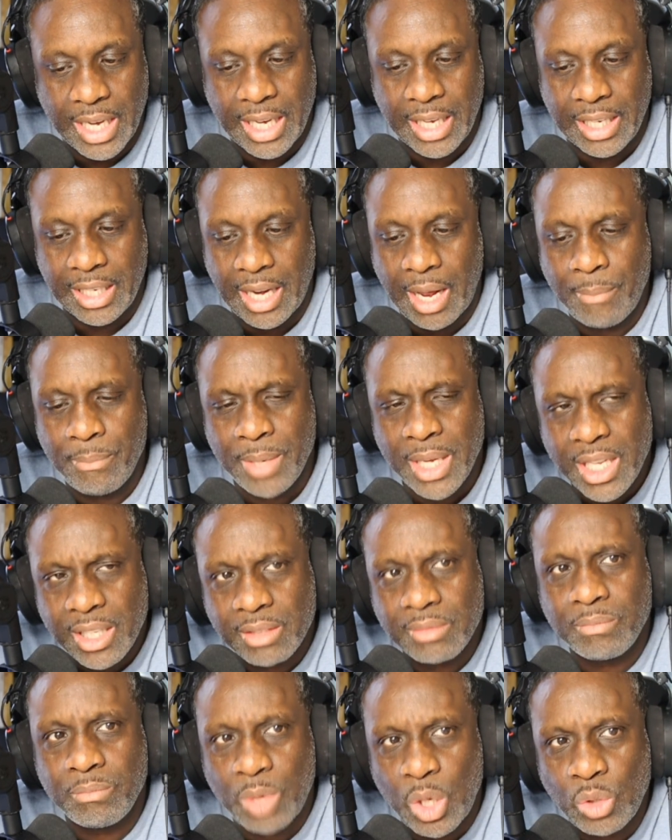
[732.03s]
and I
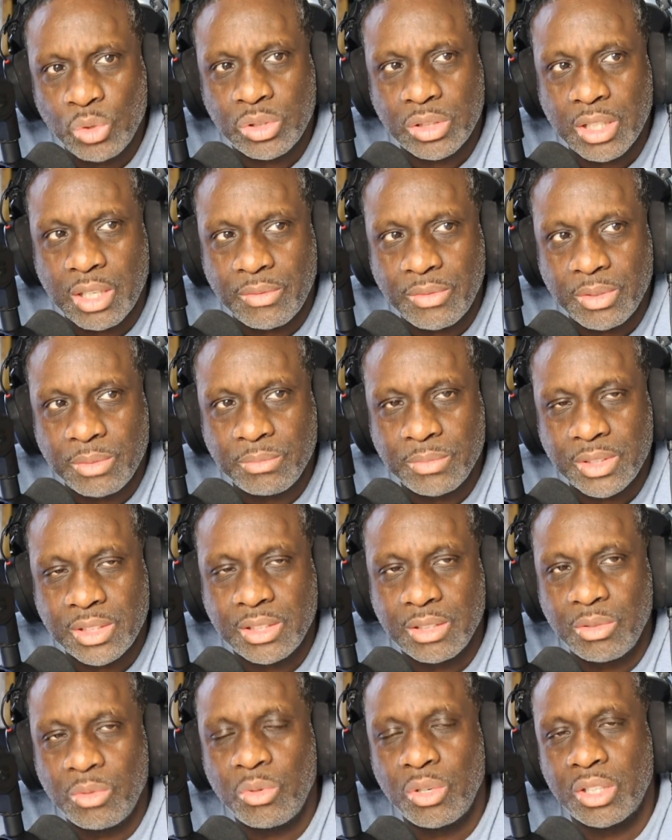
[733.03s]
met most of them.
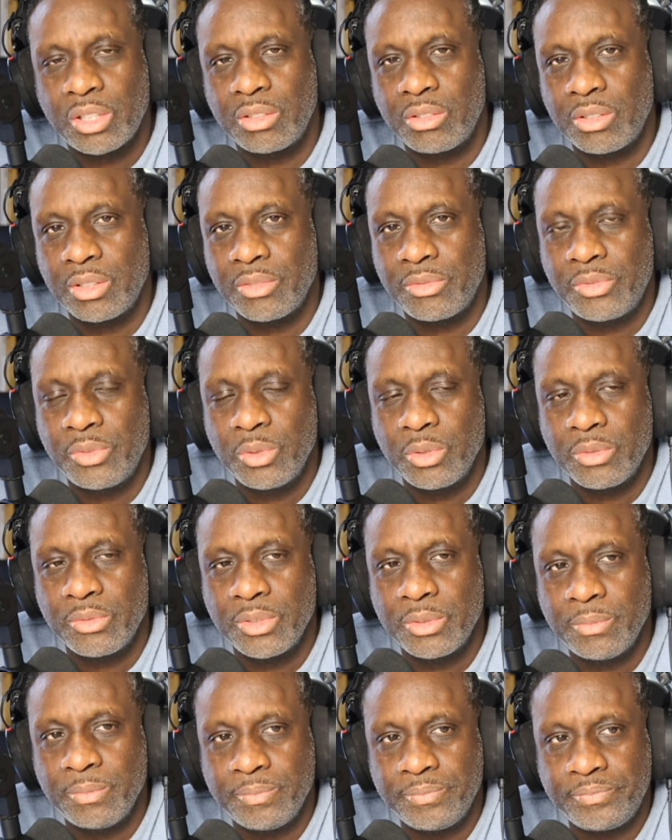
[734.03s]
Still working on a few
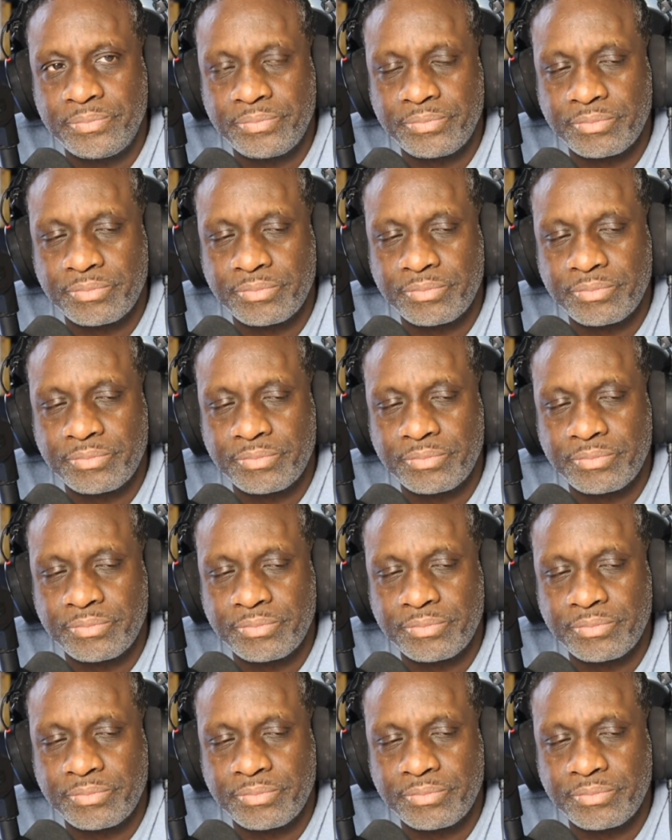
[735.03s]
of them.